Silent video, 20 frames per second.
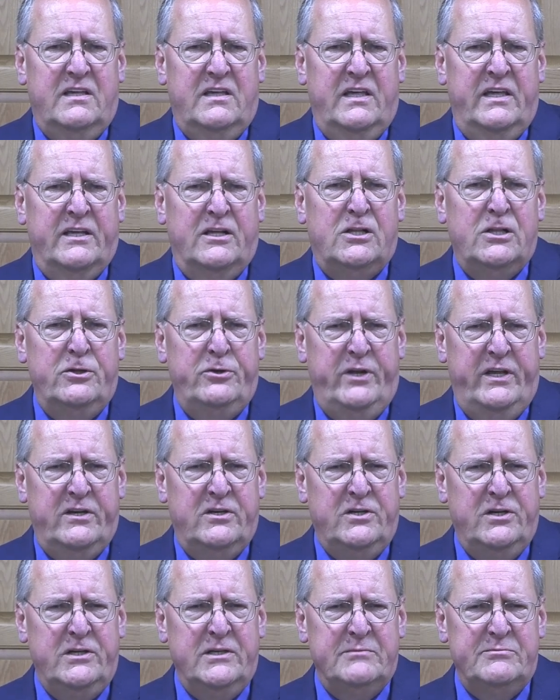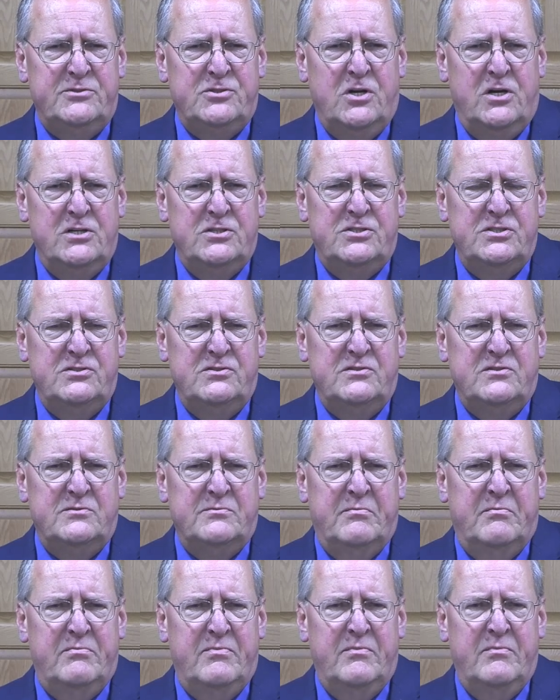including hookup charges,
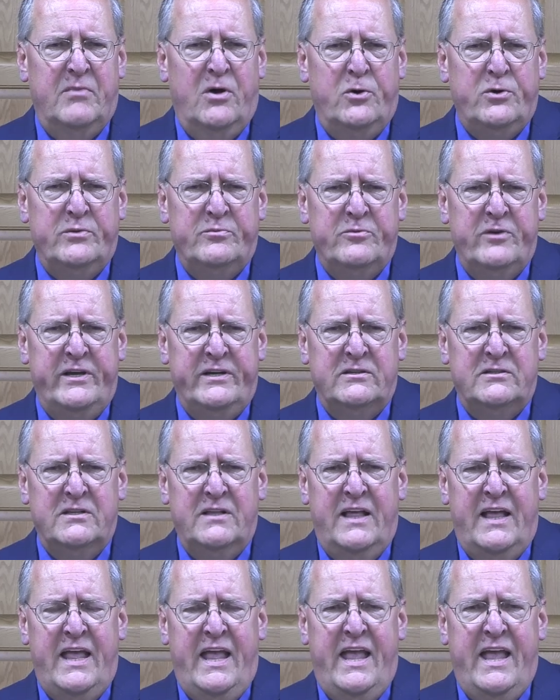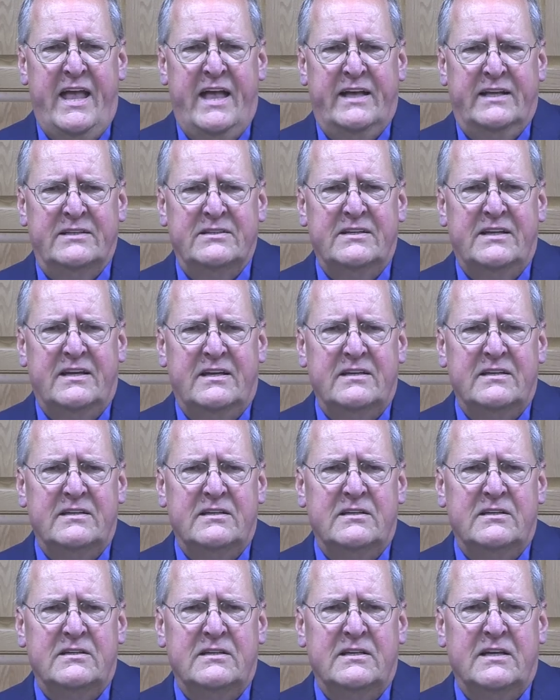modem rental, and
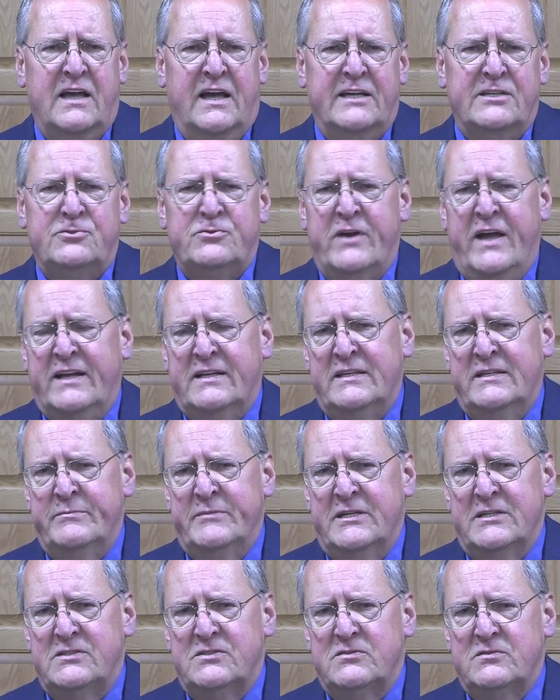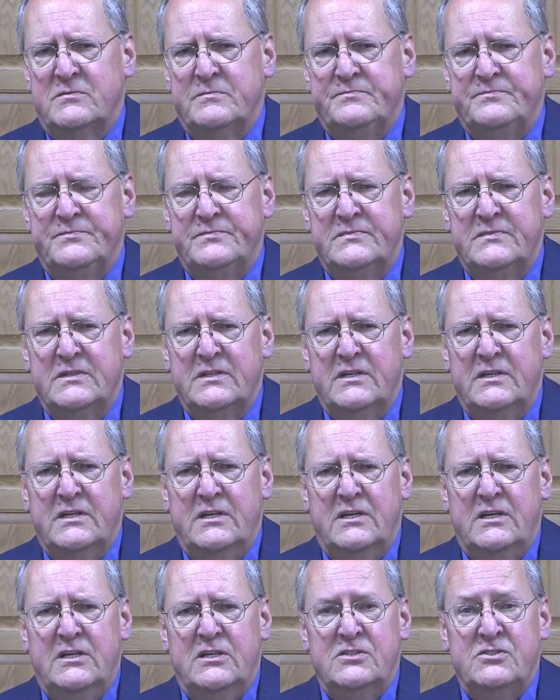contract limits.
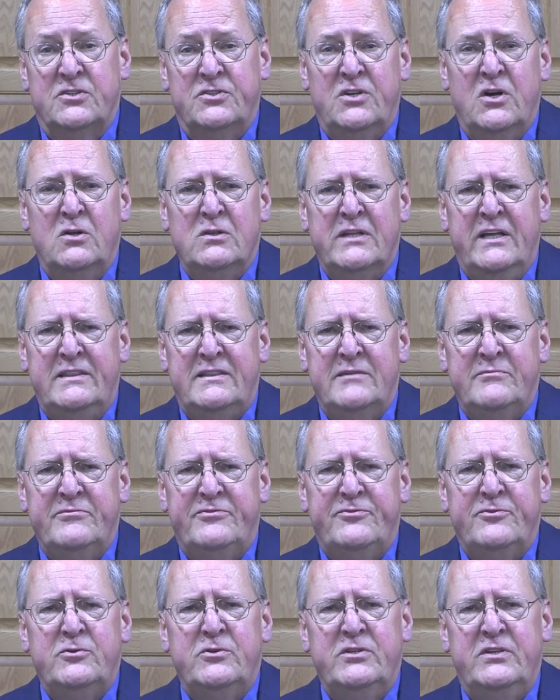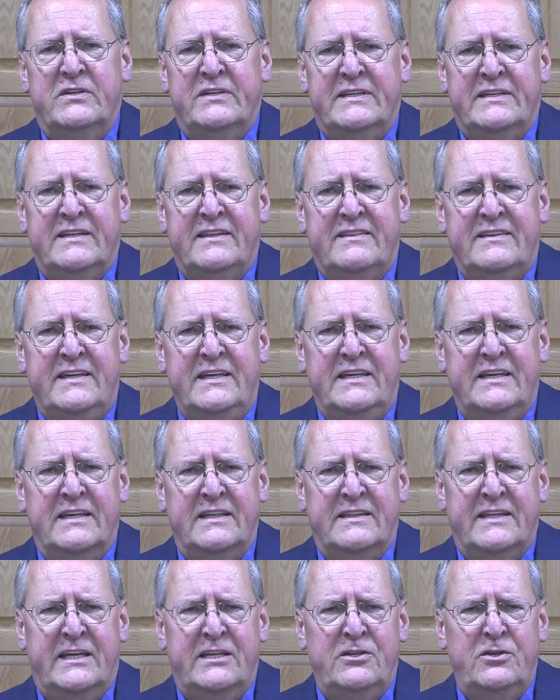So don't let them fool you into
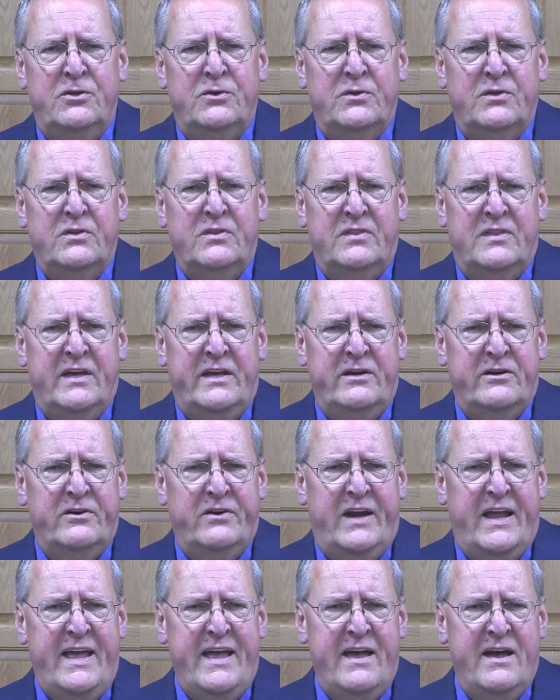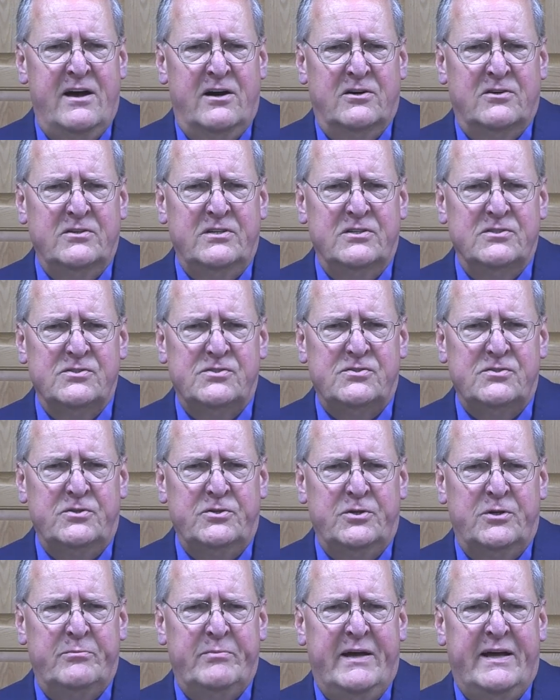thinking that they are now
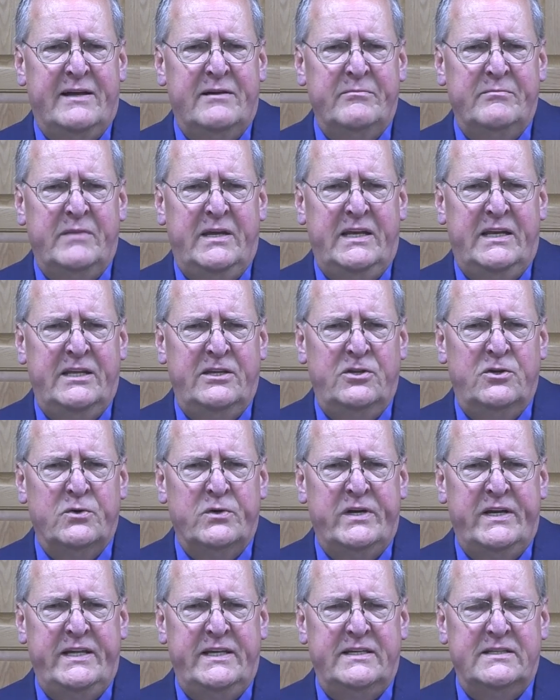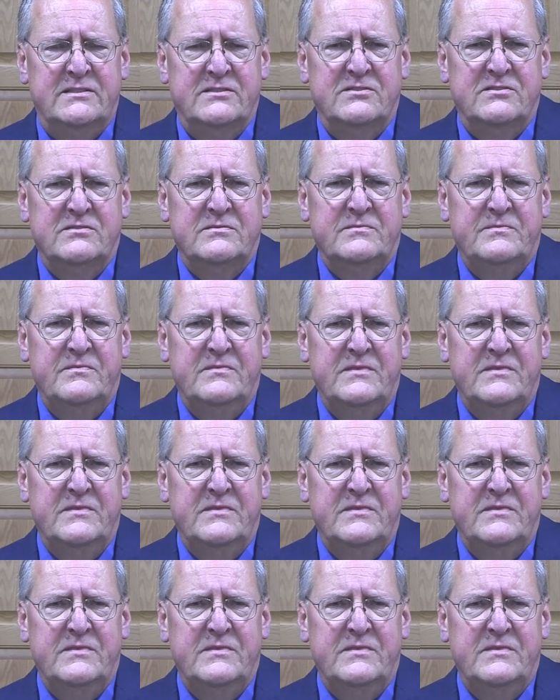concerned about meeting your needs.